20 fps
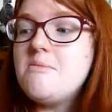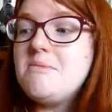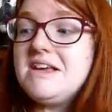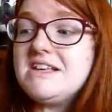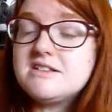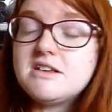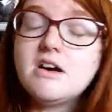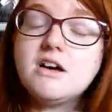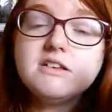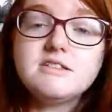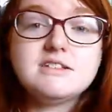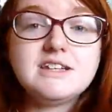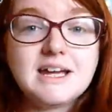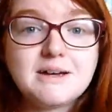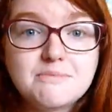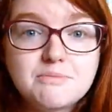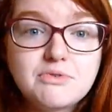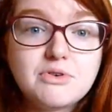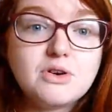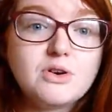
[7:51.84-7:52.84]
His cousin
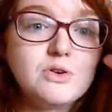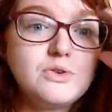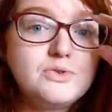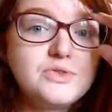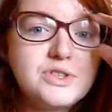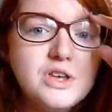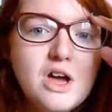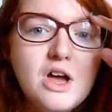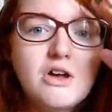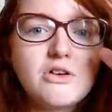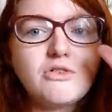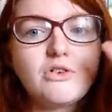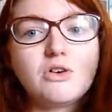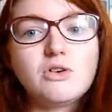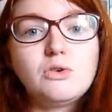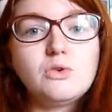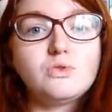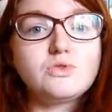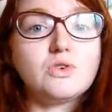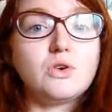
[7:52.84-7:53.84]
Ambrose
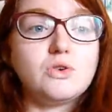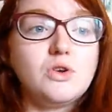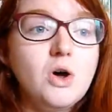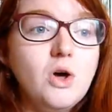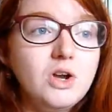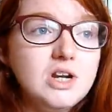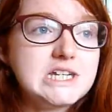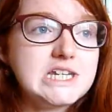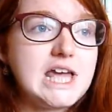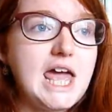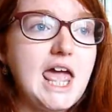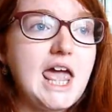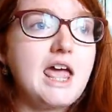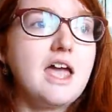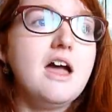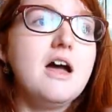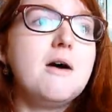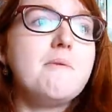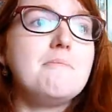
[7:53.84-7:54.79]
goes on holiday,